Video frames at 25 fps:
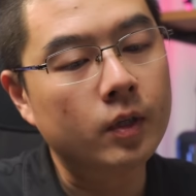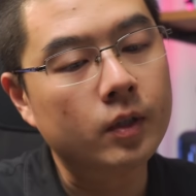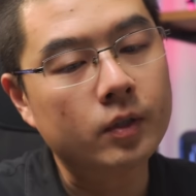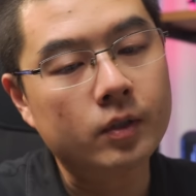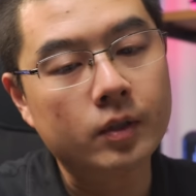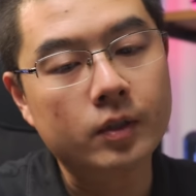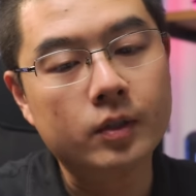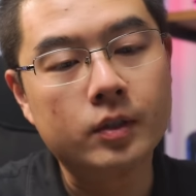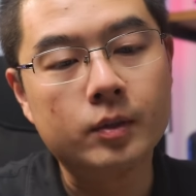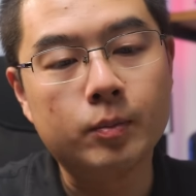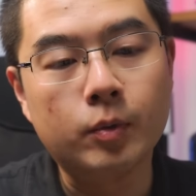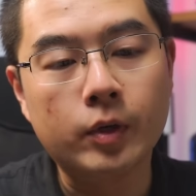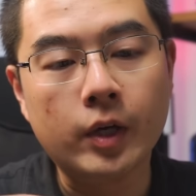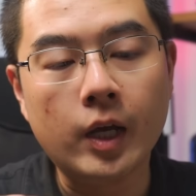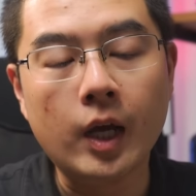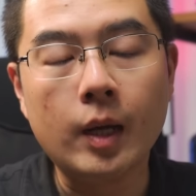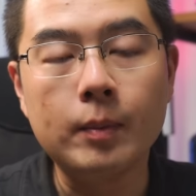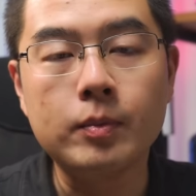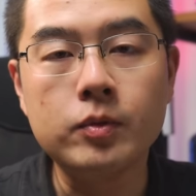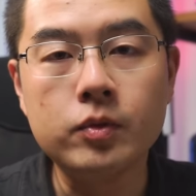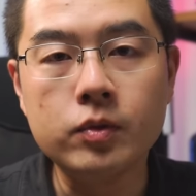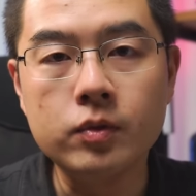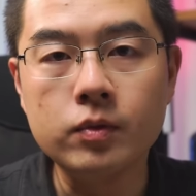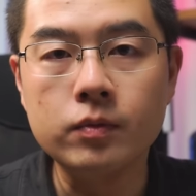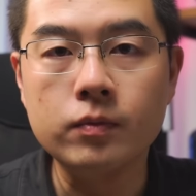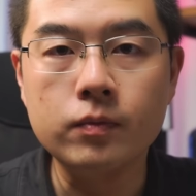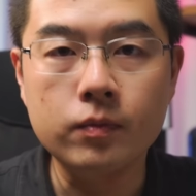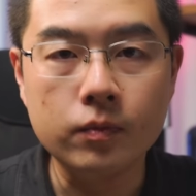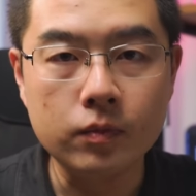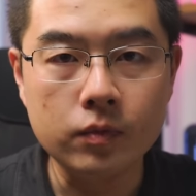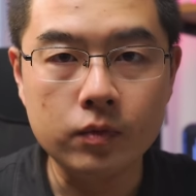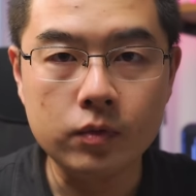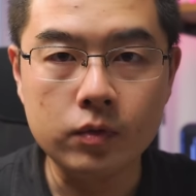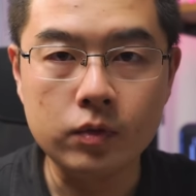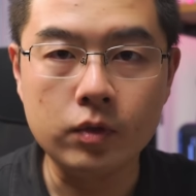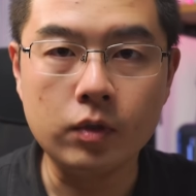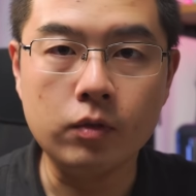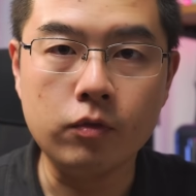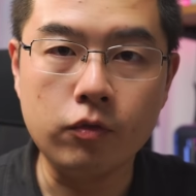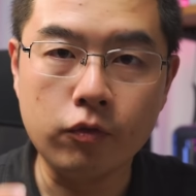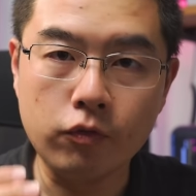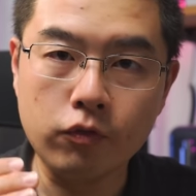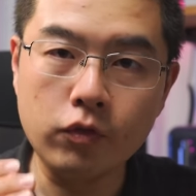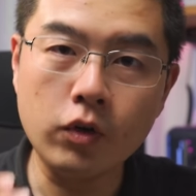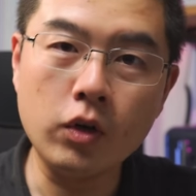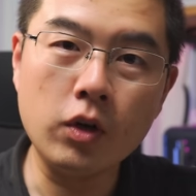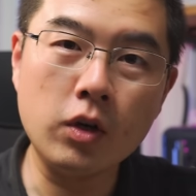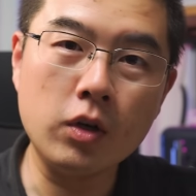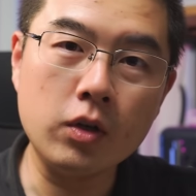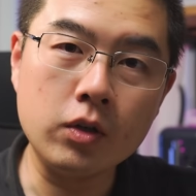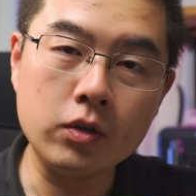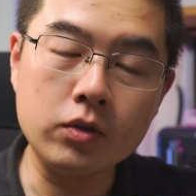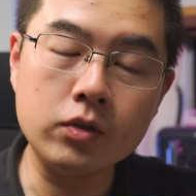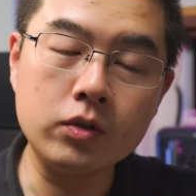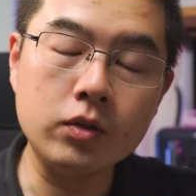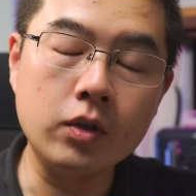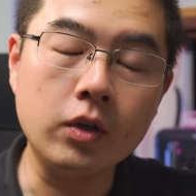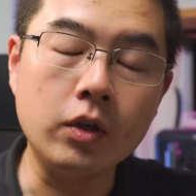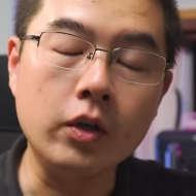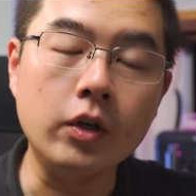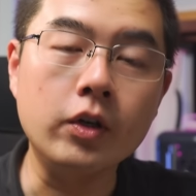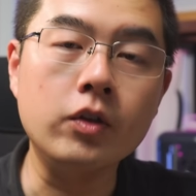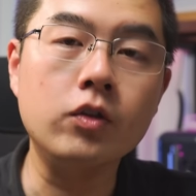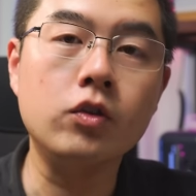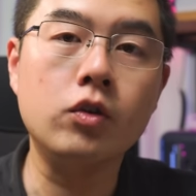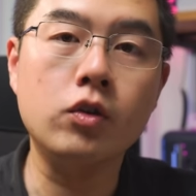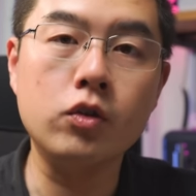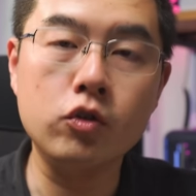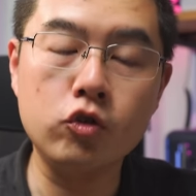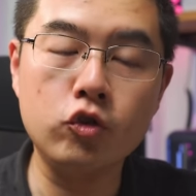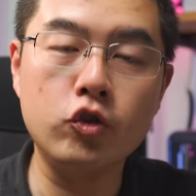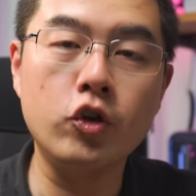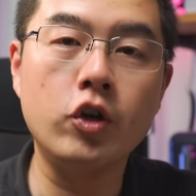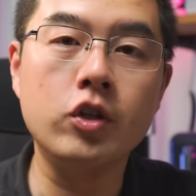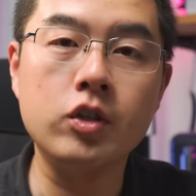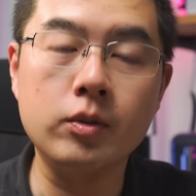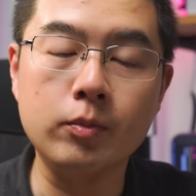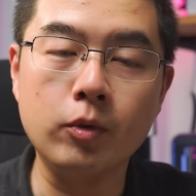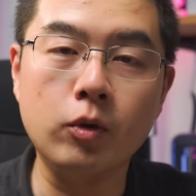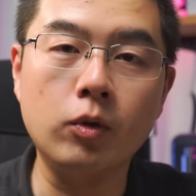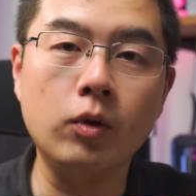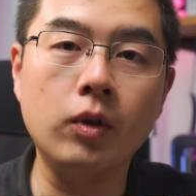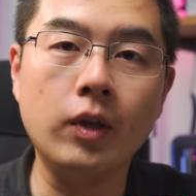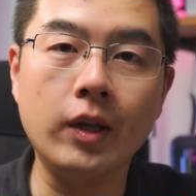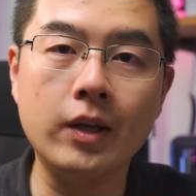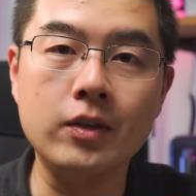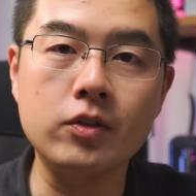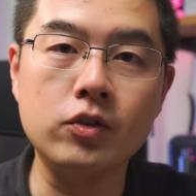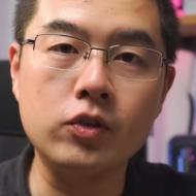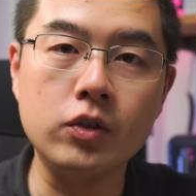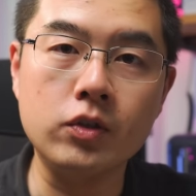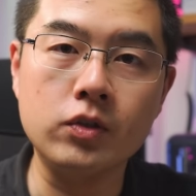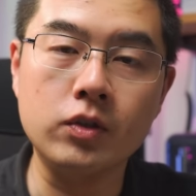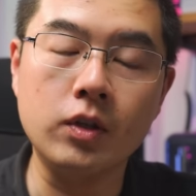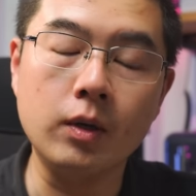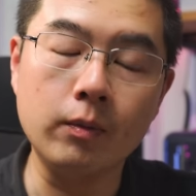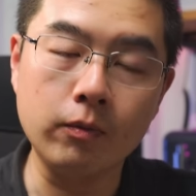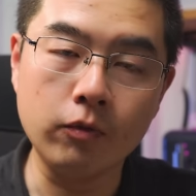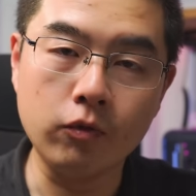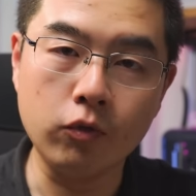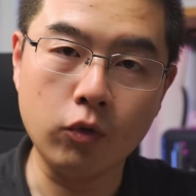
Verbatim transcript: This is perhaps the first interchangeable lens system